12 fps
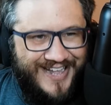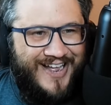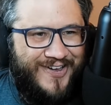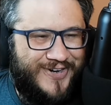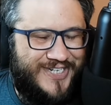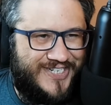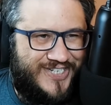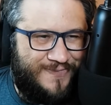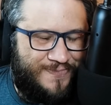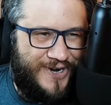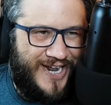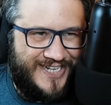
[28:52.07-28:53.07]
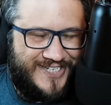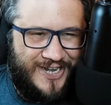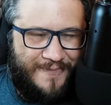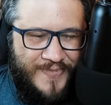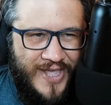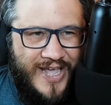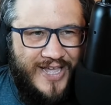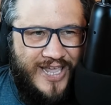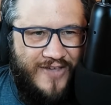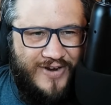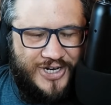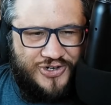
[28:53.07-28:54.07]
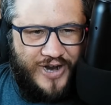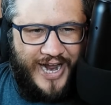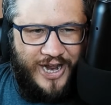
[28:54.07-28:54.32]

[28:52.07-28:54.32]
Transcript: which is super nice. So give it a try.